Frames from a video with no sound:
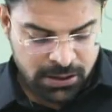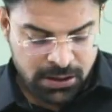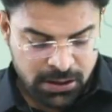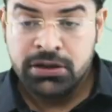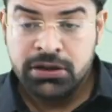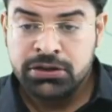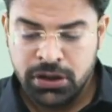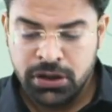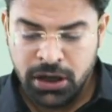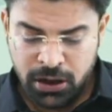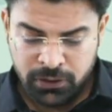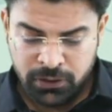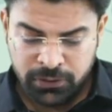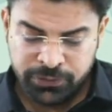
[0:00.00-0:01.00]
So
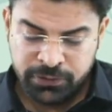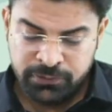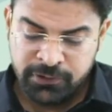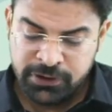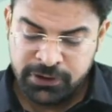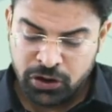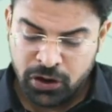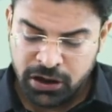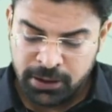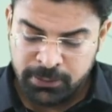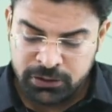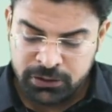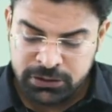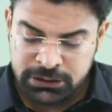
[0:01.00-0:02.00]
now we will talk
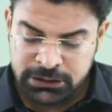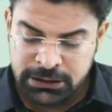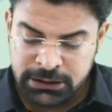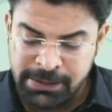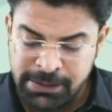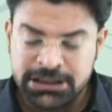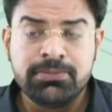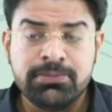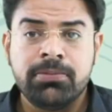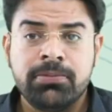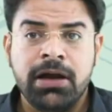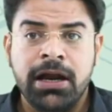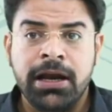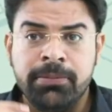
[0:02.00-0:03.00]
about the maximum
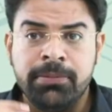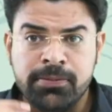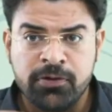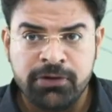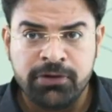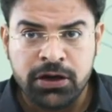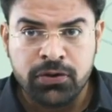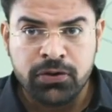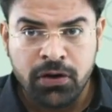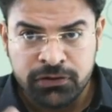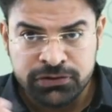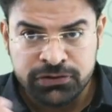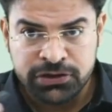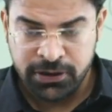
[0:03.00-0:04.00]
and minimum value of
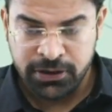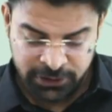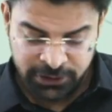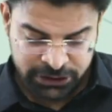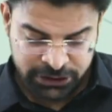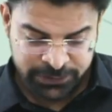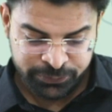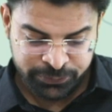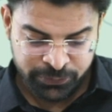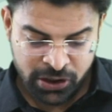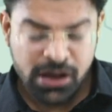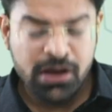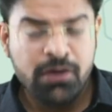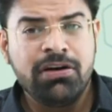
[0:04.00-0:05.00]
certain function.
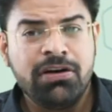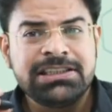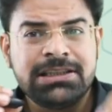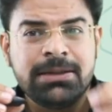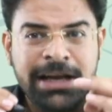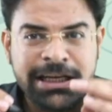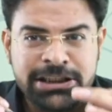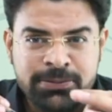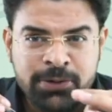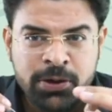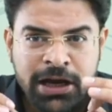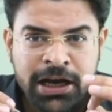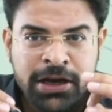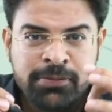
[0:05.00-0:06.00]
What is the maximum
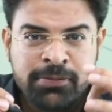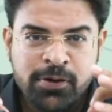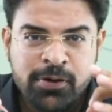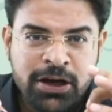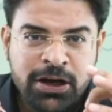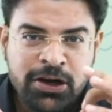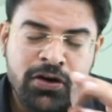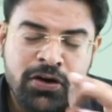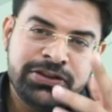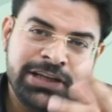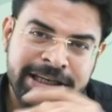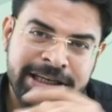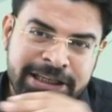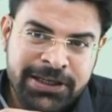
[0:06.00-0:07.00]
and minimum value of sine
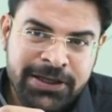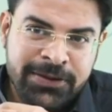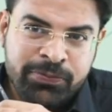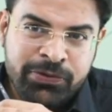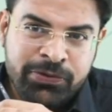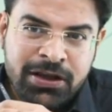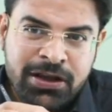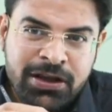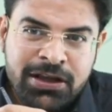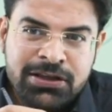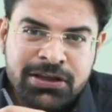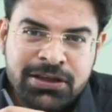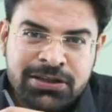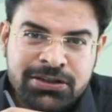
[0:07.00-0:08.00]
theta?
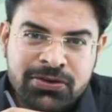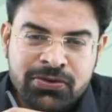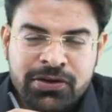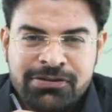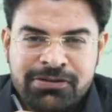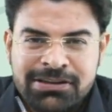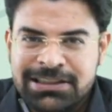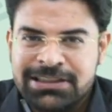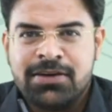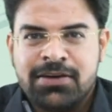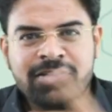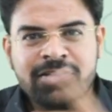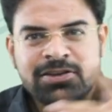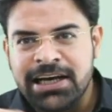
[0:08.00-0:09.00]
So you will say, sir, for
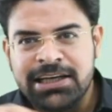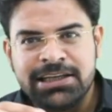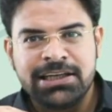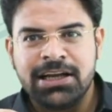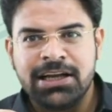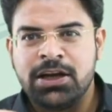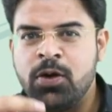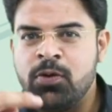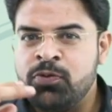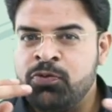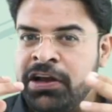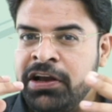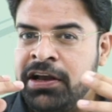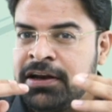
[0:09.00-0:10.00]
sine theta, now
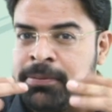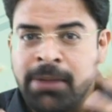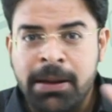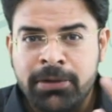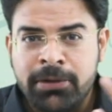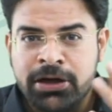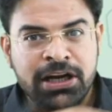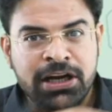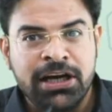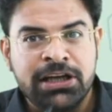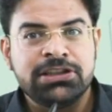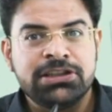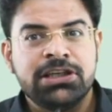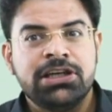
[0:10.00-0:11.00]
we remember the dance
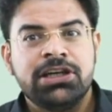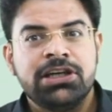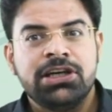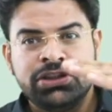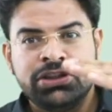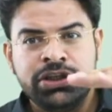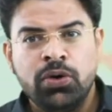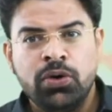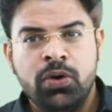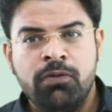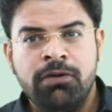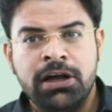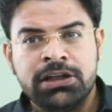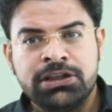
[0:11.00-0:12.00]
0,
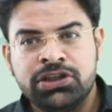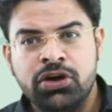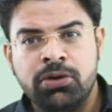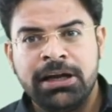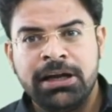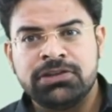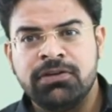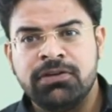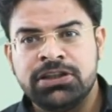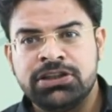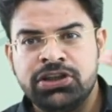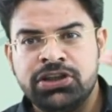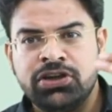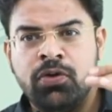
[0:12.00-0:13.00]
1, 0, minus 1,
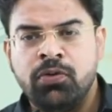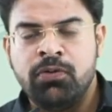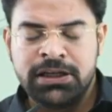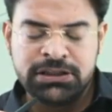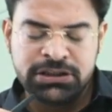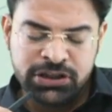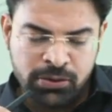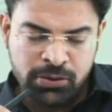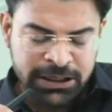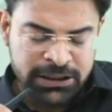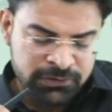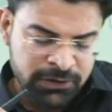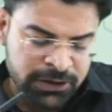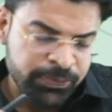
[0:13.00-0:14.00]
0, 1, 0, minus
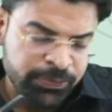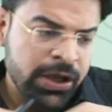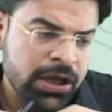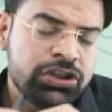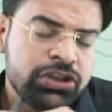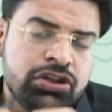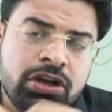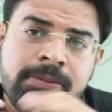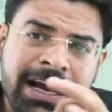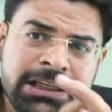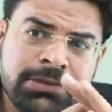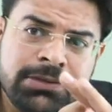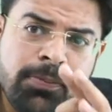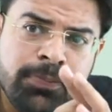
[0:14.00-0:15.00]
1. So the
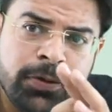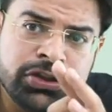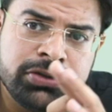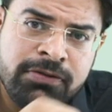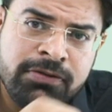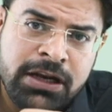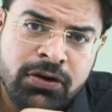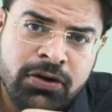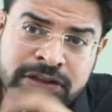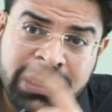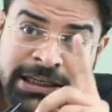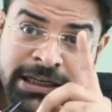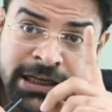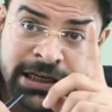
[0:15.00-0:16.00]
maximum possible value of sine
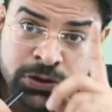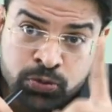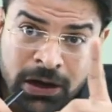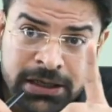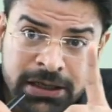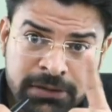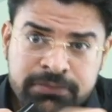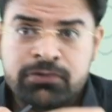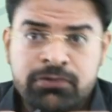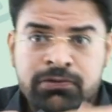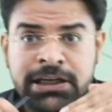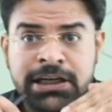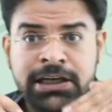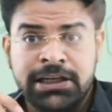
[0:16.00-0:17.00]
theta is 1 when
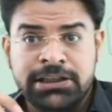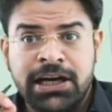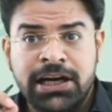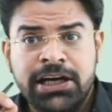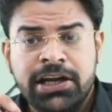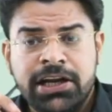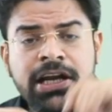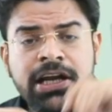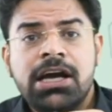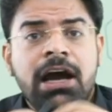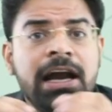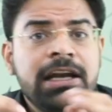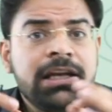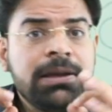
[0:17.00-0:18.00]
theta is 90 degree, and
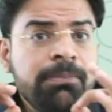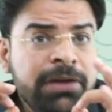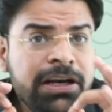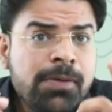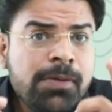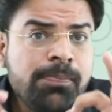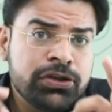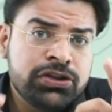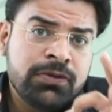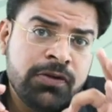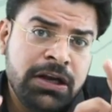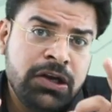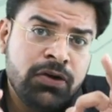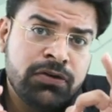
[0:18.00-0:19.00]
the minimum possible
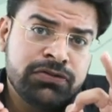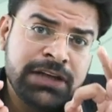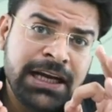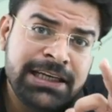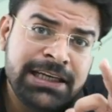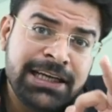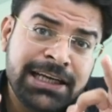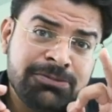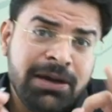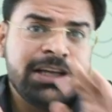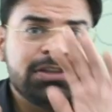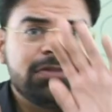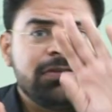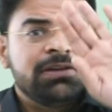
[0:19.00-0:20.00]
value of sine theta is minus
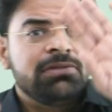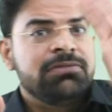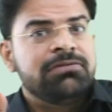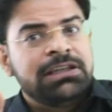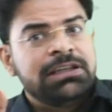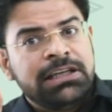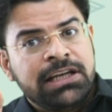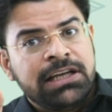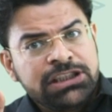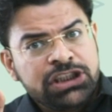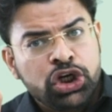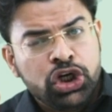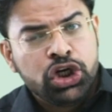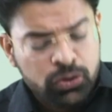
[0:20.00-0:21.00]
1 when theta is
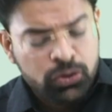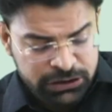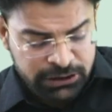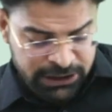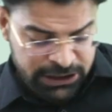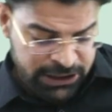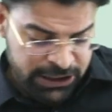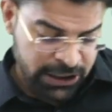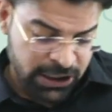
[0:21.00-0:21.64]
270 degree.